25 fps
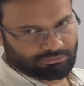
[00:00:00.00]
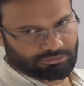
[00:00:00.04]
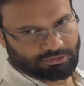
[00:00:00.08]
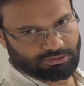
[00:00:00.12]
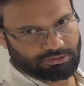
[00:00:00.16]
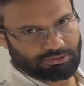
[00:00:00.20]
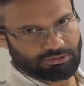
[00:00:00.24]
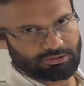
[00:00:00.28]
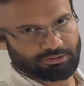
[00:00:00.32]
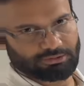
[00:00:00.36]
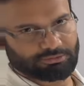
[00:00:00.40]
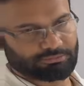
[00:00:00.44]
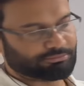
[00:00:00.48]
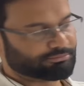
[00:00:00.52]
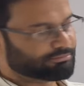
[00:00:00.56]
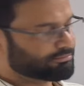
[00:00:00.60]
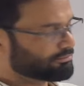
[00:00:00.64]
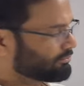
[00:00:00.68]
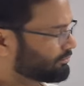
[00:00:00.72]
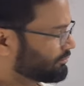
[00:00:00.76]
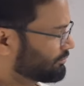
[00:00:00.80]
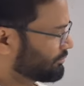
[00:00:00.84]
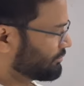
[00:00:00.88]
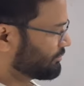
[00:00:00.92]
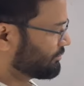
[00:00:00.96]

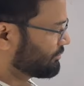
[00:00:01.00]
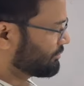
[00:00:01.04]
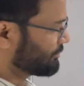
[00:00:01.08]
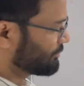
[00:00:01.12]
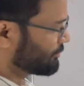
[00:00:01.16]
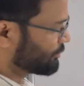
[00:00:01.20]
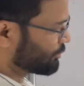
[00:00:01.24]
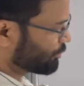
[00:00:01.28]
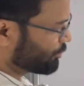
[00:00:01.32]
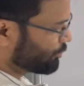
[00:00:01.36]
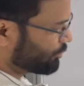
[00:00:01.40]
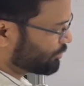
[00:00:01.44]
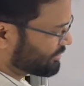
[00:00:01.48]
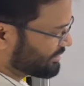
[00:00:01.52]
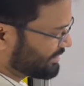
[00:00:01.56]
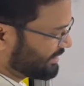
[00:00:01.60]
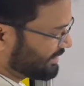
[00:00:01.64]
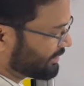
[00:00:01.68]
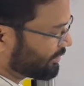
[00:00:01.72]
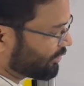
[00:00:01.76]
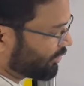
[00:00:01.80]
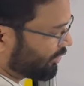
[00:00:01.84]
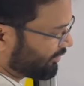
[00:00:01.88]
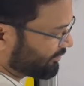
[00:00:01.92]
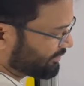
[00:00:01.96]
to
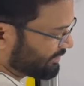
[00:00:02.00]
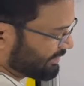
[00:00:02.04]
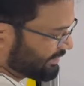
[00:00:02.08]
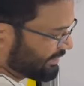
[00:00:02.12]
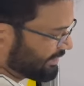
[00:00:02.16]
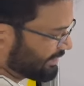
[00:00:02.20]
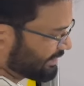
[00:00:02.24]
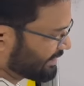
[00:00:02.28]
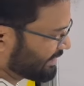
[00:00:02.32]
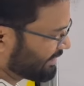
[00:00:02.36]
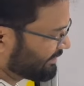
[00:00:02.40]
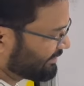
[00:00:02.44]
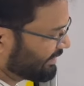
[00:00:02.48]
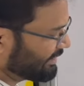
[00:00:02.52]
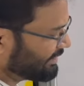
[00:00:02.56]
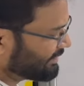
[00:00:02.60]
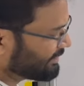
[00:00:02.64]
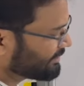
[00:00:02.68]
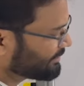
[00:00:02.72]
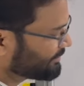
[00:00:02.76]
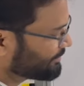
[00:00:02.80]
sync all the data, right?